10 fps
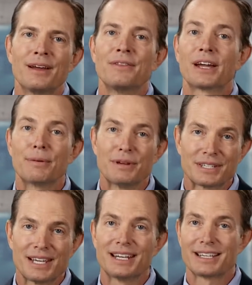They can be
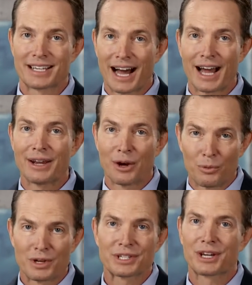seen as
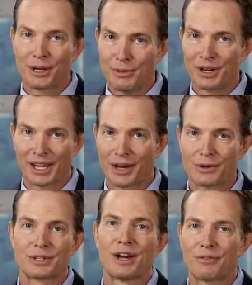high-risk
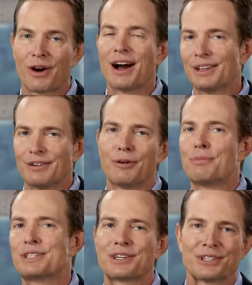communicators for high-level
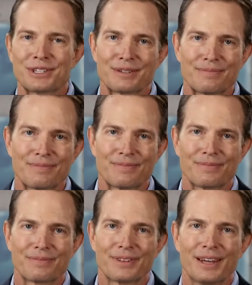positions.
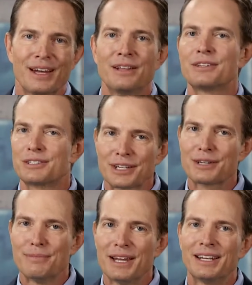This
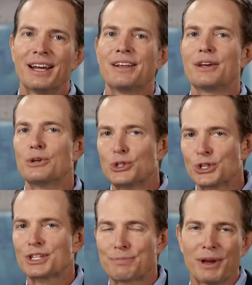doesn't mean that you
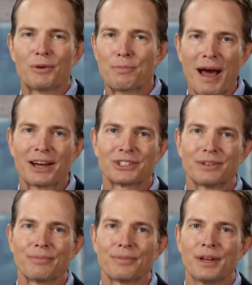shouldn't speak with
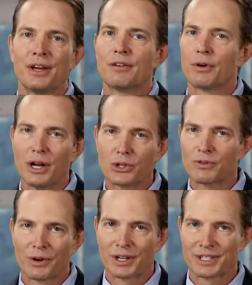passion. For
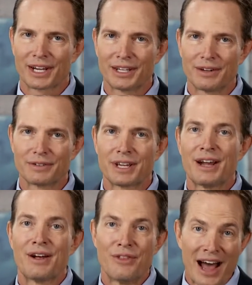introvert executives,
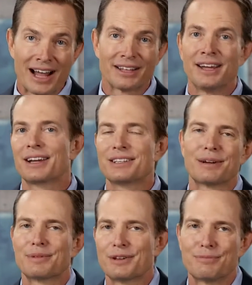that can
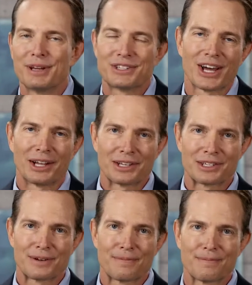sometimes be a challenge.